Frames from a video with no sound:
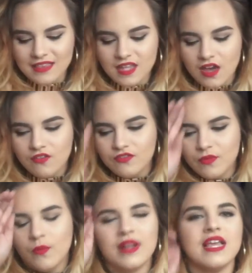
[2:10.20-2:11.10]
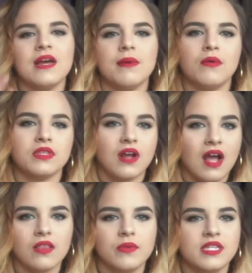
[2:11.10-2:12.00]
love when they come out with their
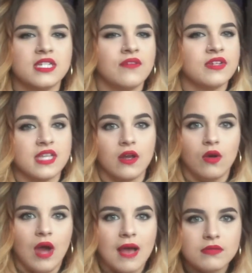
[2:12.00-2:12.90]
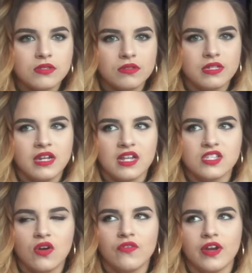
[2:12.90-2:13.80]
Halloween stuff because I go absolutely
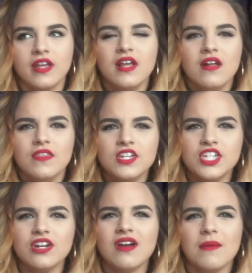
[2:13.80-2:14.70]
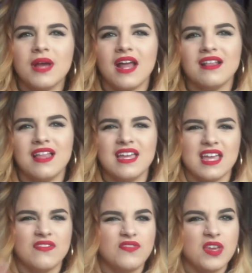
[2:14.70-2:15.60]
nuts over it. This year, I'm kind of like
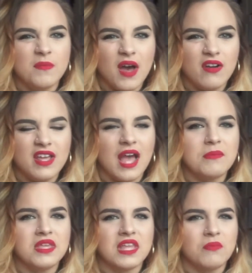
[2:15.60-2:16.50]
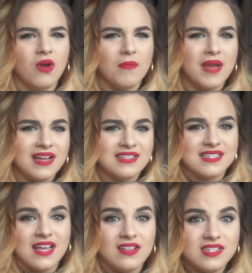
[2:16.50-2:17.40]
iffy about it. I mean, they brought back the
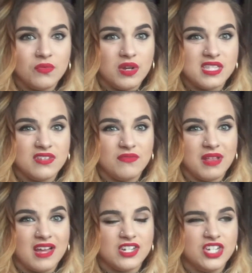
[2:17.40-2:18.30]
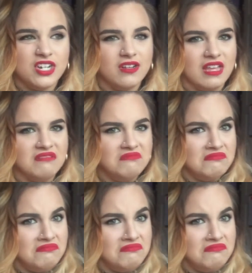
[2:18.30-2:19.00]
skeleton onesie from last year. Like,